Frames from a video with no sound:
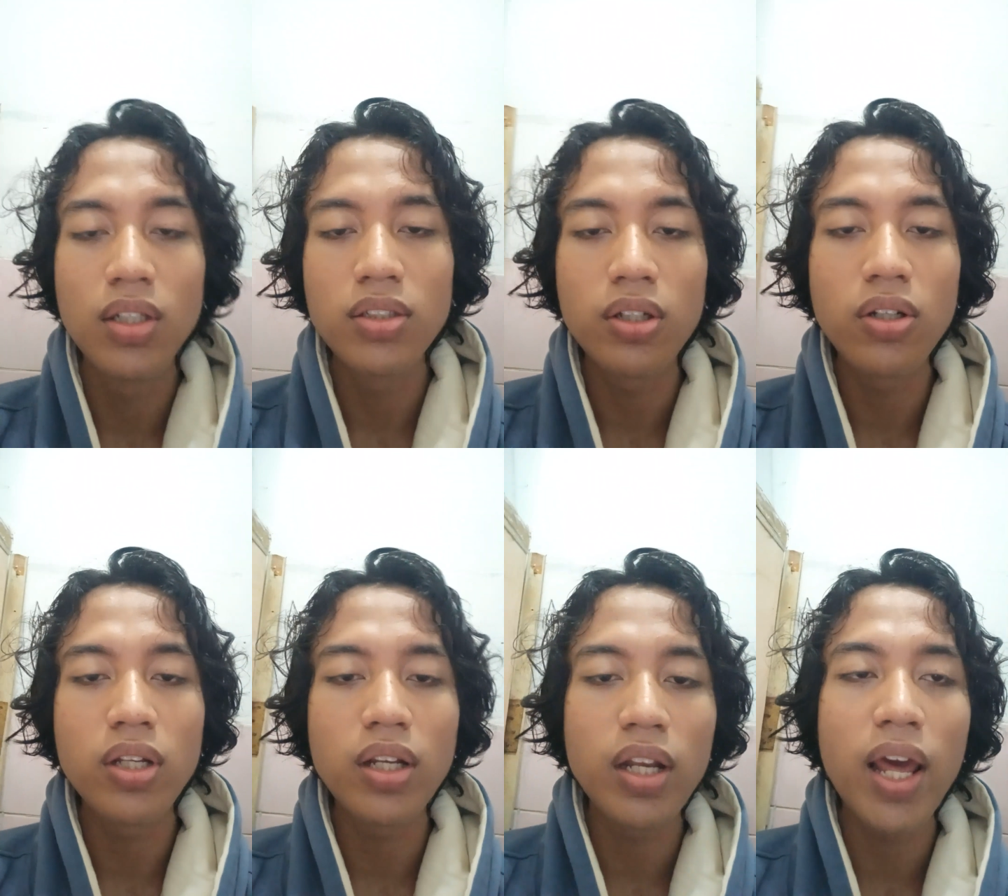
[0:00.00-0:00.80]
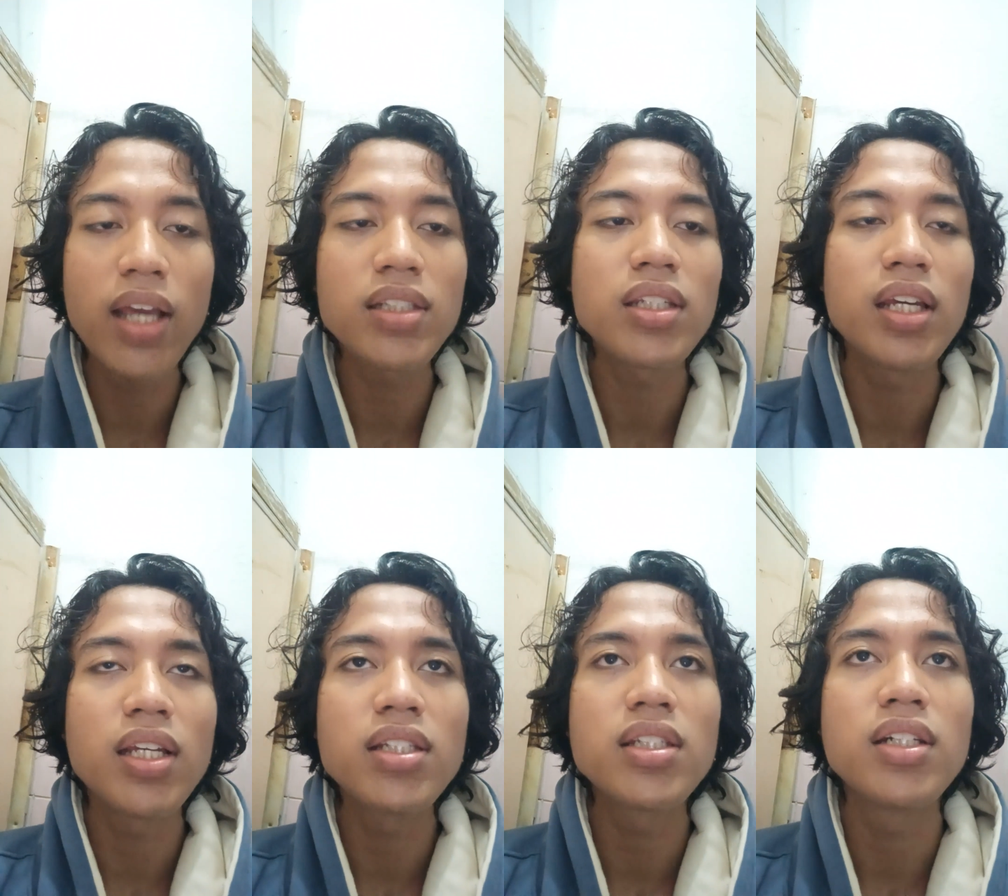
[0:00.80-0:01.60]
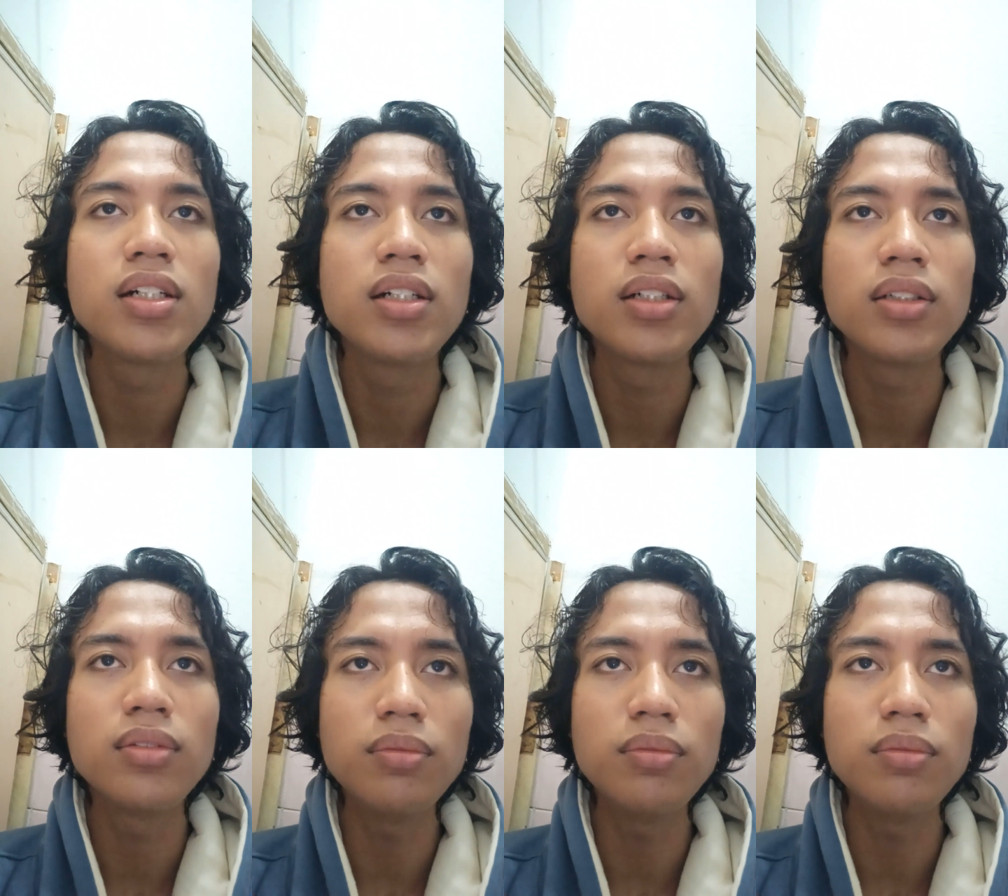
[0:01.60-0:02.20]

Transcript: So the next is the